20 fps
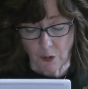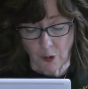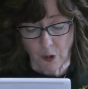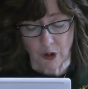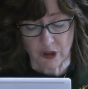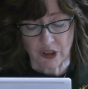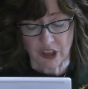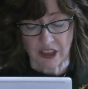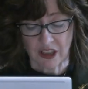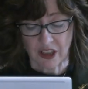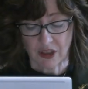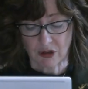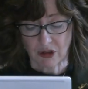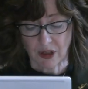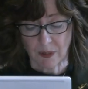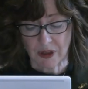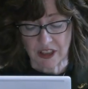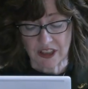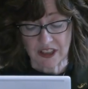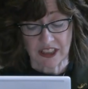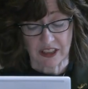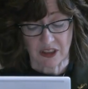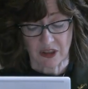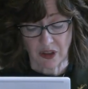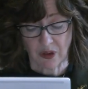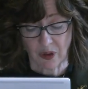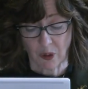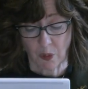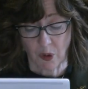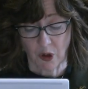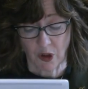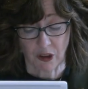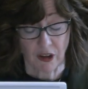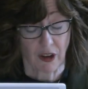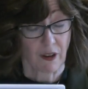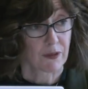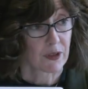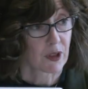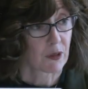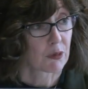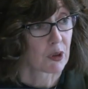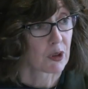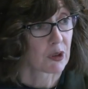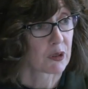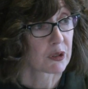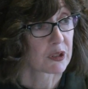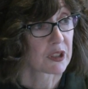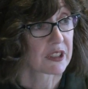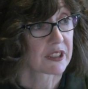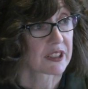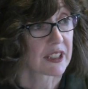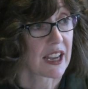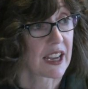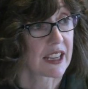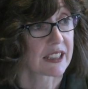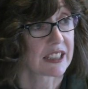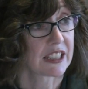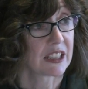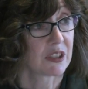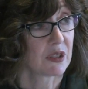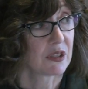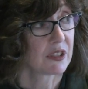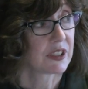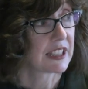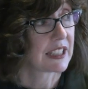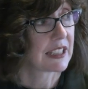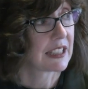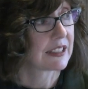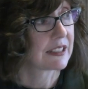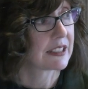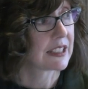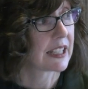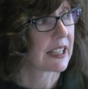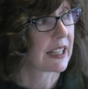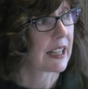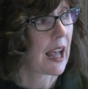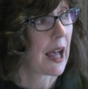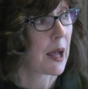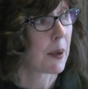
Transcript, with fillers: forward to contributing to the work of the Royal Society New Zealand Te